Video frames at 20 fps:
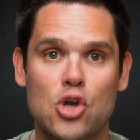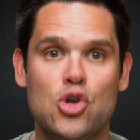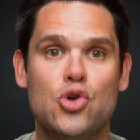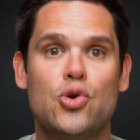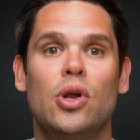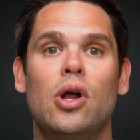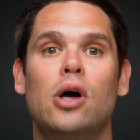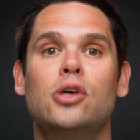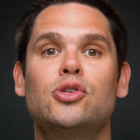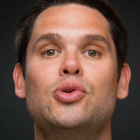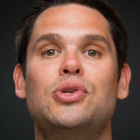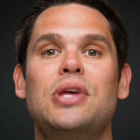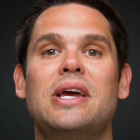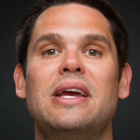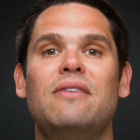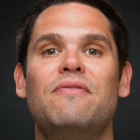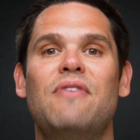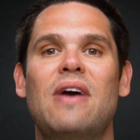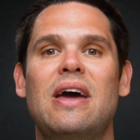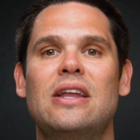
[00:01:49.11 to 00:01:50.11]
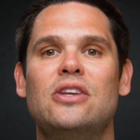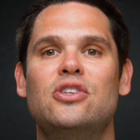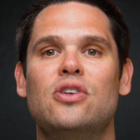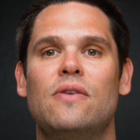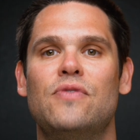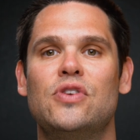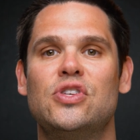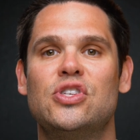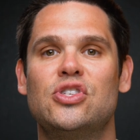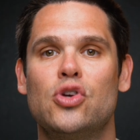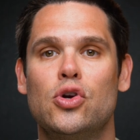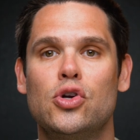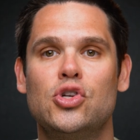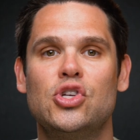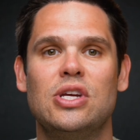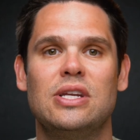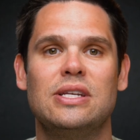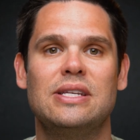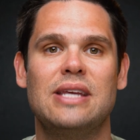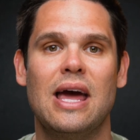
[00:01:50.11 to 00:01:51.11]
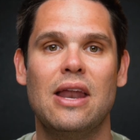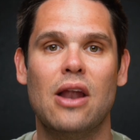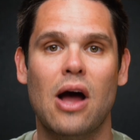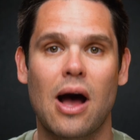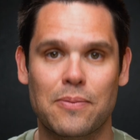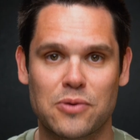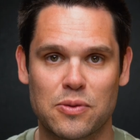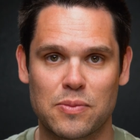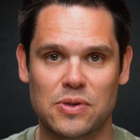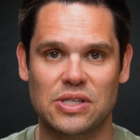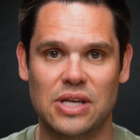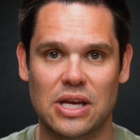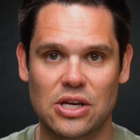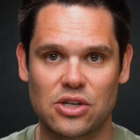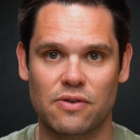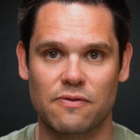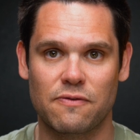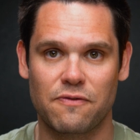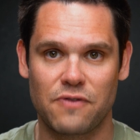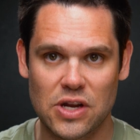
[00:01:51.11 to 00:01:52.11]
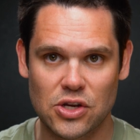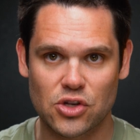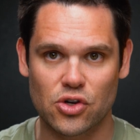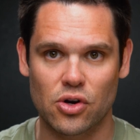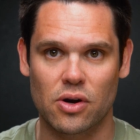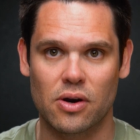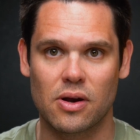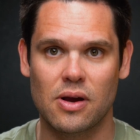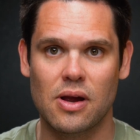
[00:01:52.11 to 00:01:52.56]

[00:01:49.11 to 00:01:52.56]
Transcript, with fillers: You can also take advantage of the search intent optimization feature.